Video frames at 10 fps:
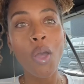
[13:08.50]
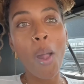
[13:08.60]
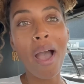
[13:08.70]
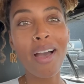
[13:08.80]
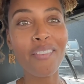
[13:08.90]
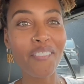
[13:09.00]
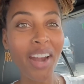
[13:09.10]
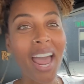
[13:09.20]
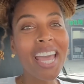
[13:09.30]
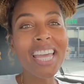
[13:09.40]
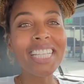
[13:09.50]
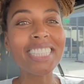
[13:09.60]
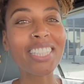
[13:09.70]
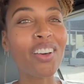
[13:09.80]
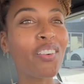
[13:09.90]
All right,
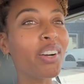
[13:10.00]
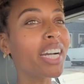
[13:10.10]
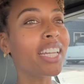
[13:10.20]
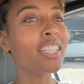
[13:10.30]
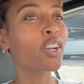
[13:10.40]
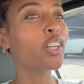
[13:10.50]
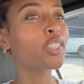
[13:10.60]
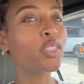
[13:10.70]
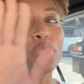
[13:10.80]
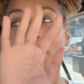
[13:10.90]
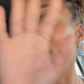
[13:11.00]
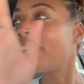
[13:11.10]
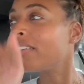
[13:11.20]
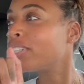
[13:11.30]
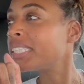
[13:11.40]
so we're gonna go do my
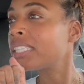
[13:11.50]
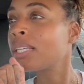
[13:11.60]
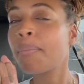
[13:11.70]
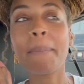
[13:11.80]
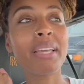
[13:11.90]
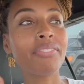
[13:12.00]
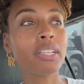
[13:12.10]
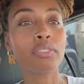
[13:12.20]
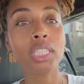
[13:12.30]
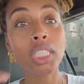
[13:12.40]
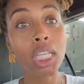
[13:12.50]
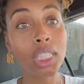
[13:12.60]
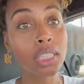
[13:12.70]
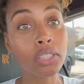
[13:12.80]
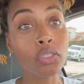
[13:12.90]
favorite. My favorite
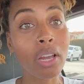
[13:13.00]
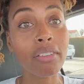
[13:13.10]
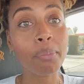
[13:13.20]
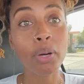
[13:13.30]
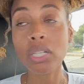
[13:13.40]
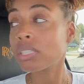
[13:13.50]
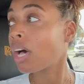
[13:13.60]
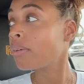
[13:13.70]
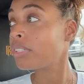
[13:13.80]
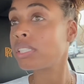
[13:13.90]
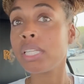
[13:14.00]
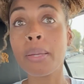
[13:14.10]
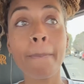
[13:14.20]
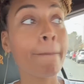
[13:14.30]
is the driving part, obviously.